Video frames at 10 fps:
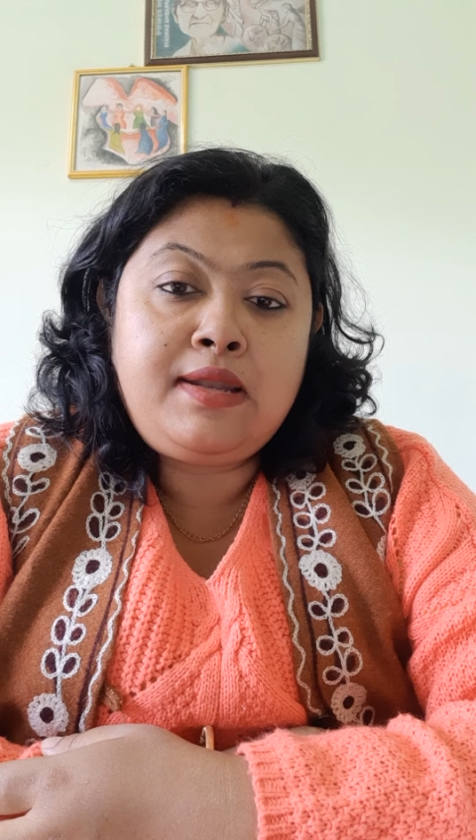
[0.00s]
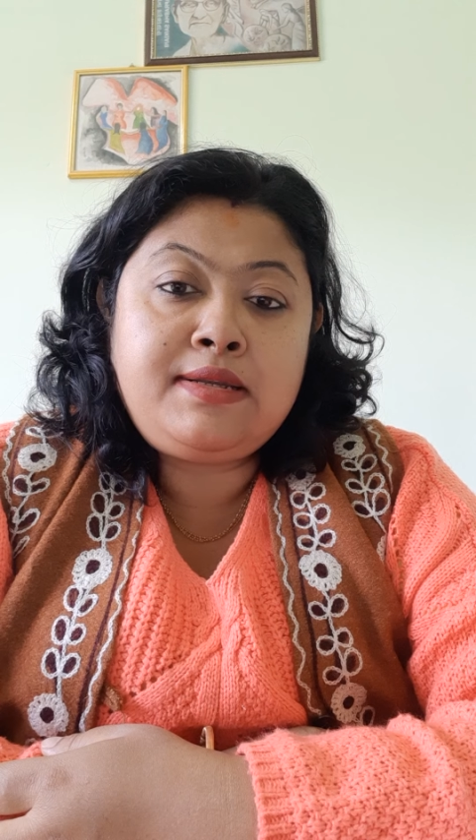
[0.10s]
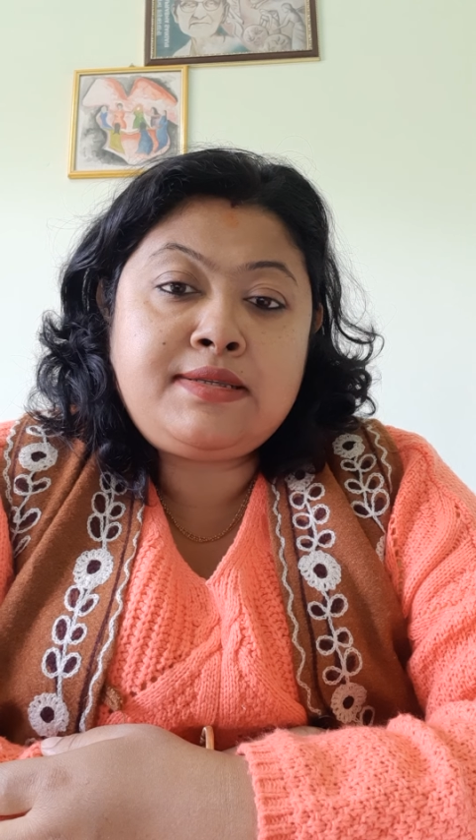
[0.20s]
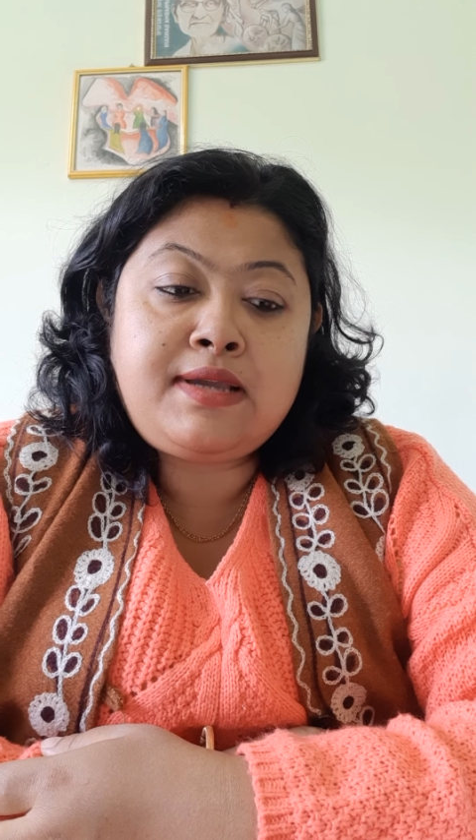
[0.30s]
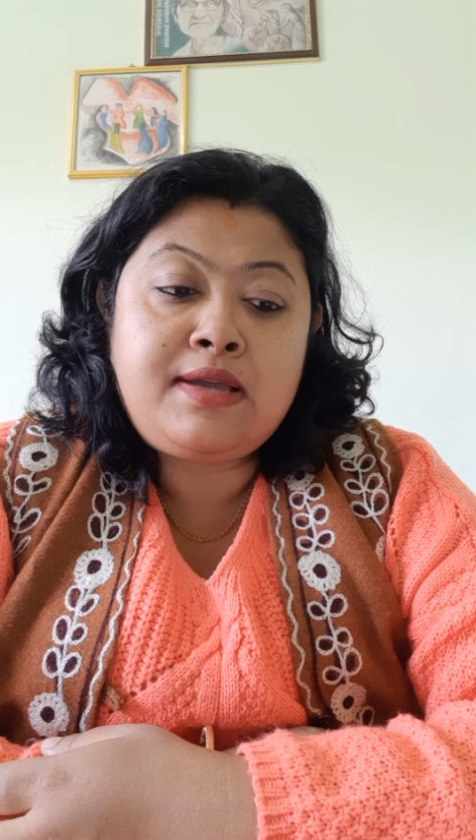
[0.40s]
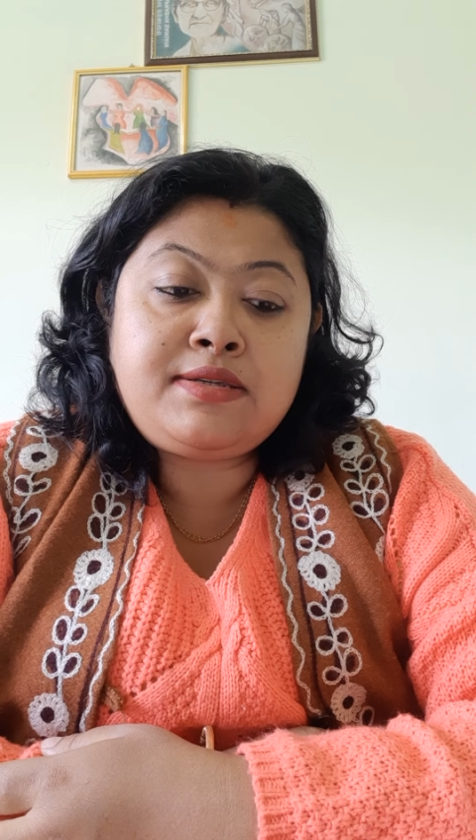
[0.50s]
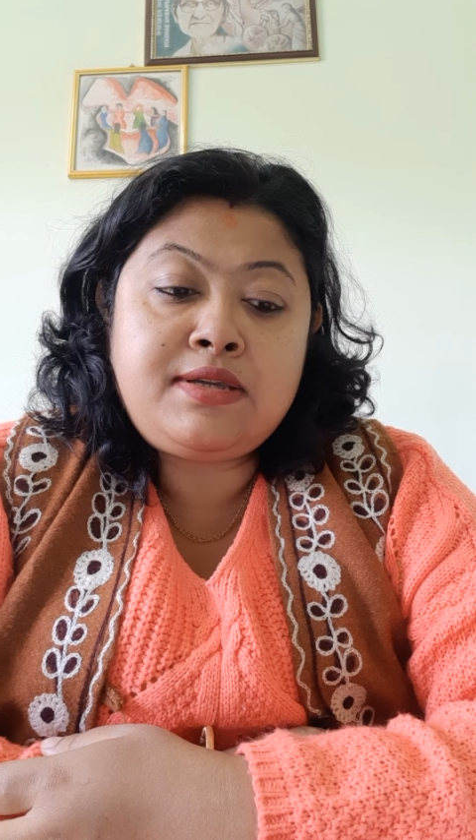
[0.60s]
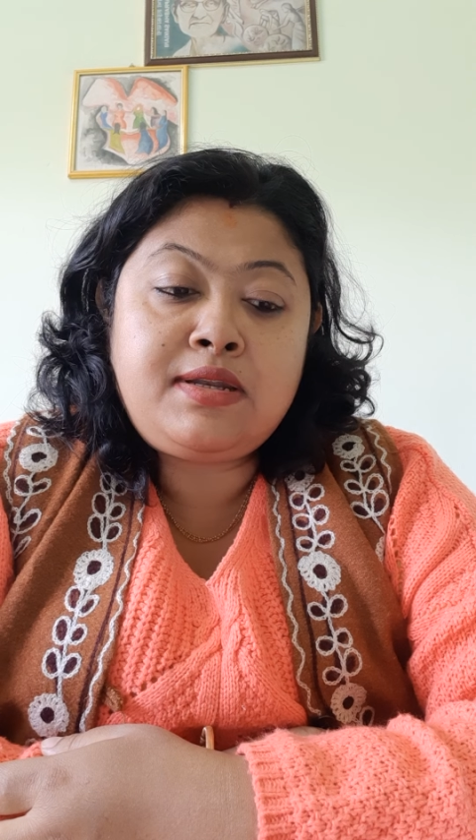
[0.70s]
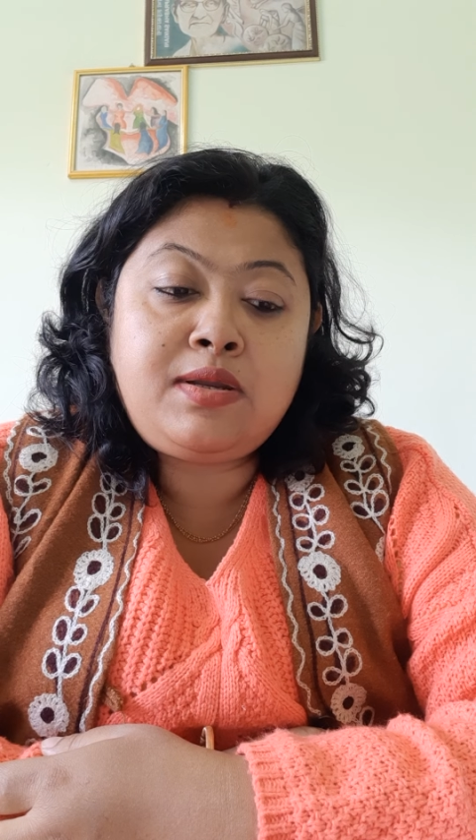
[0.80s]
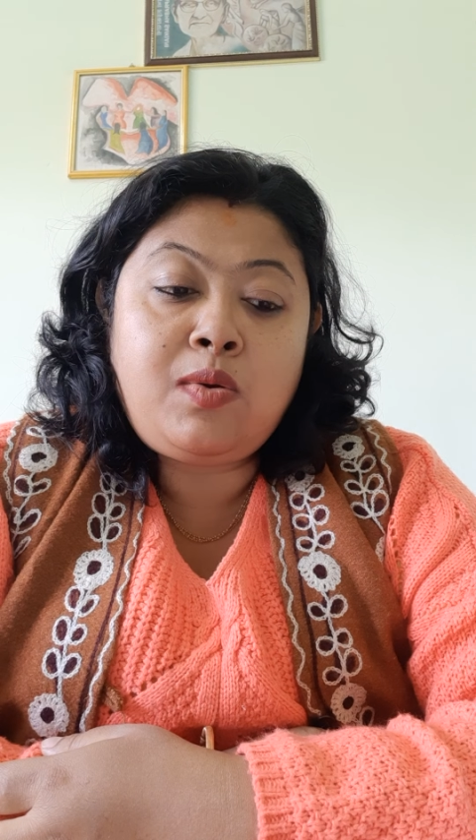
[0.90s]
discuss
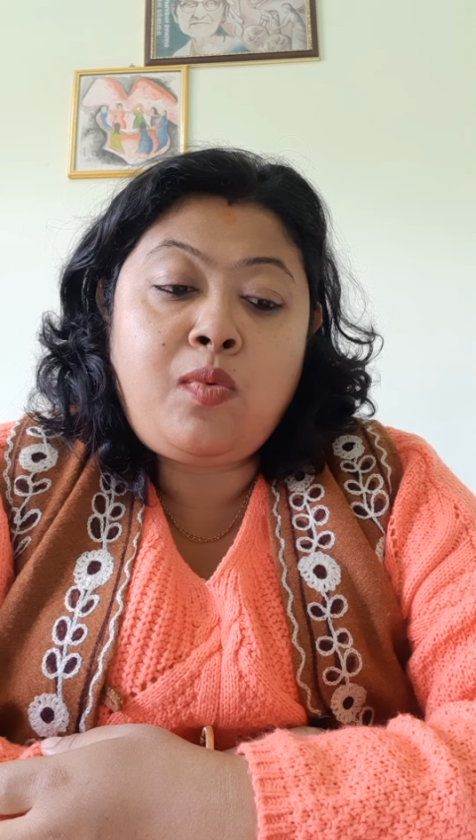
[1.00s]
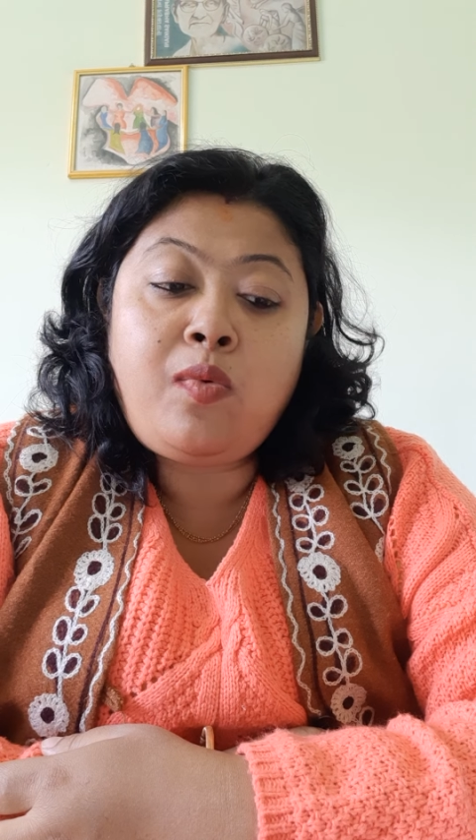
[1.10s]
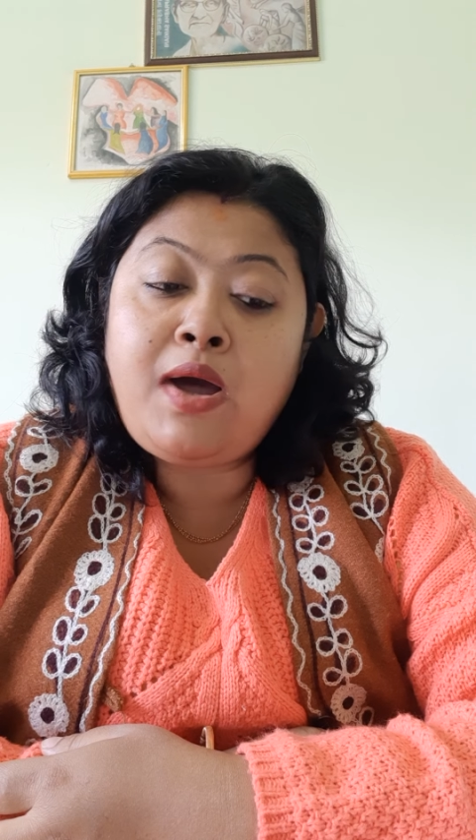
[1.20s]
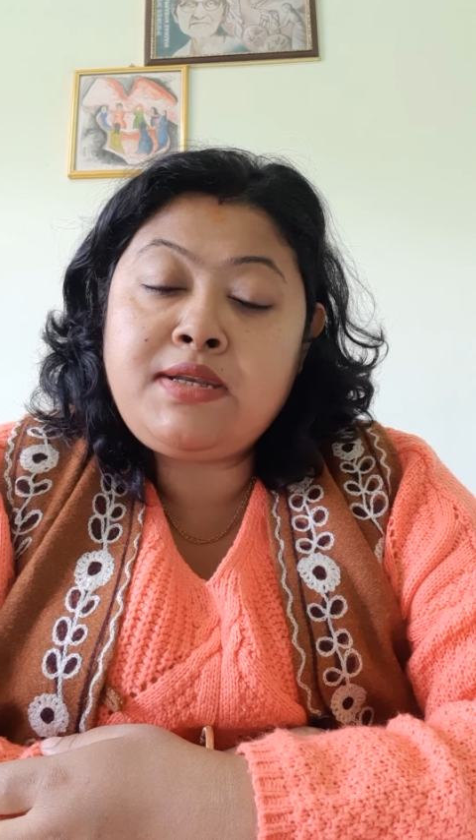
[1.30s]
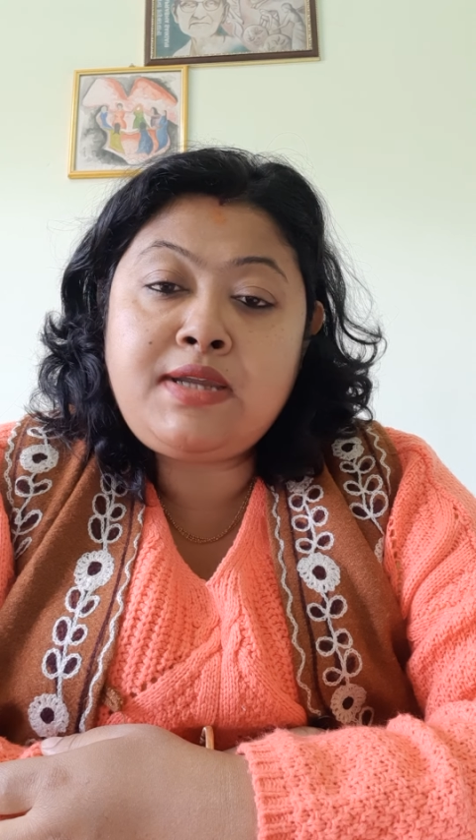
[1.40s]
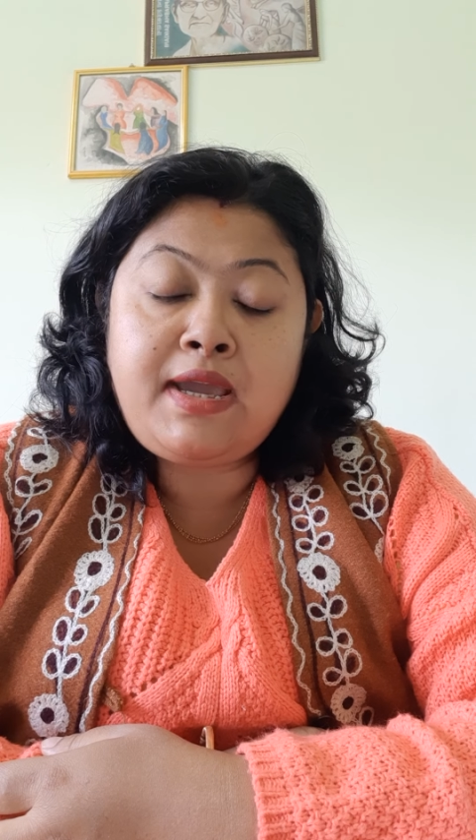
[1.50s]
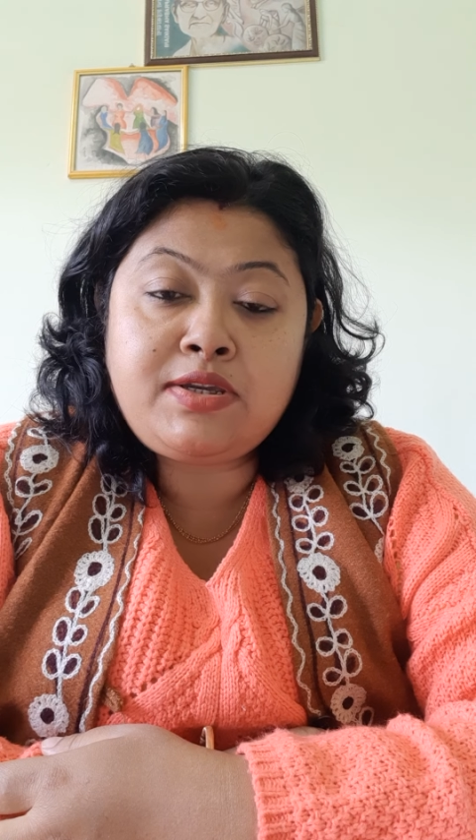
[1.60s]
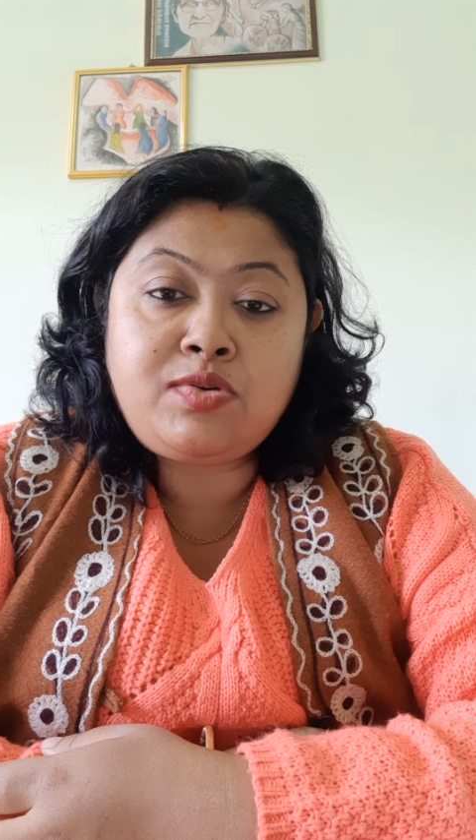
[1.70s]
on what are